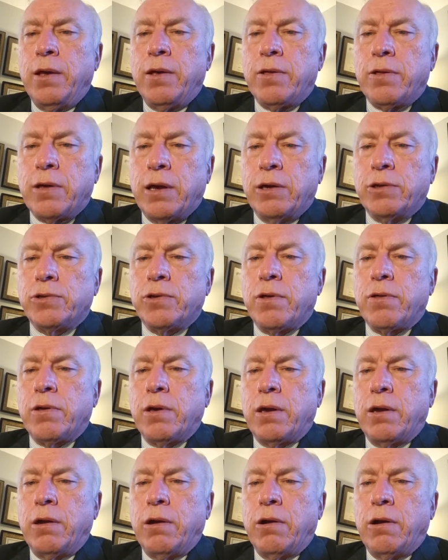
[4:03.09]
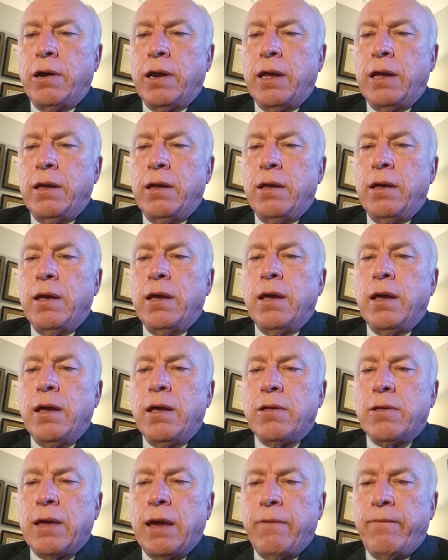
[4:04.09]
Social Security
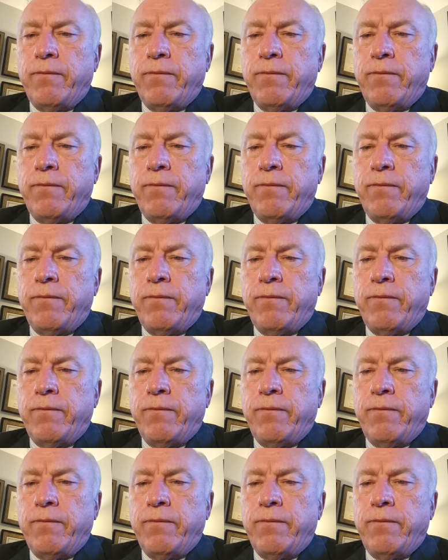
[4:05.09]
is a